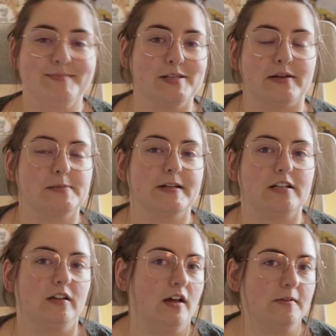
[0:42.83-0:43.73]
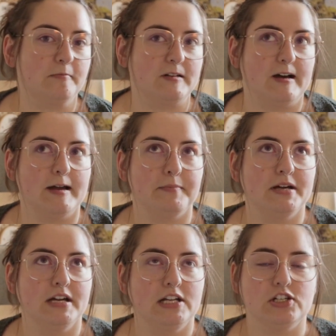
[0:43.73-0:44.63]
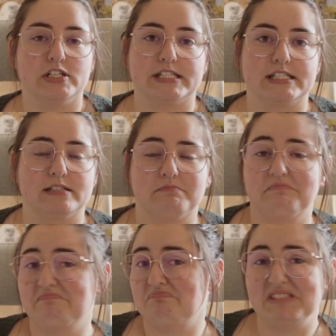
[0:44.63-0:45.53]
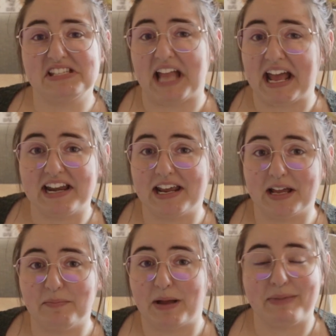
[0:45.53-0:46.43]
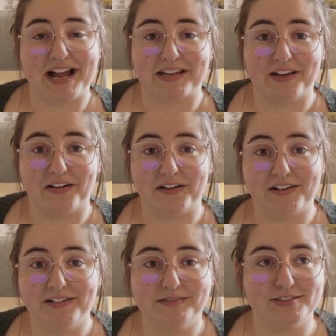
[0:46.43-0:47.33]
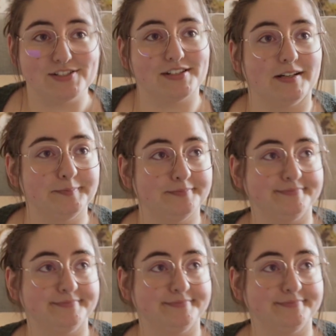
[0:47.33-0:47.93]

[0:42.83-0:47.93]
So I spent a lot of time just standing in my backyard, just like